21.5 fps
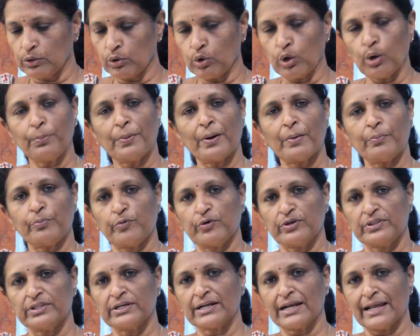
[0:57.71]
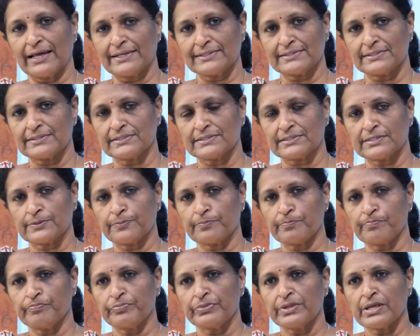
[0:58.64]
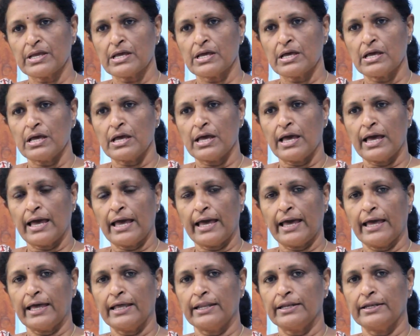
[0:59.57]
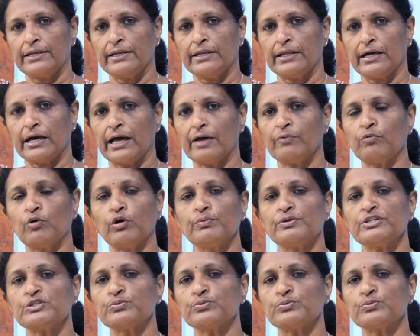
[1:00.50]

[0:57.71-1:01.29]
cope up with the classes. And I've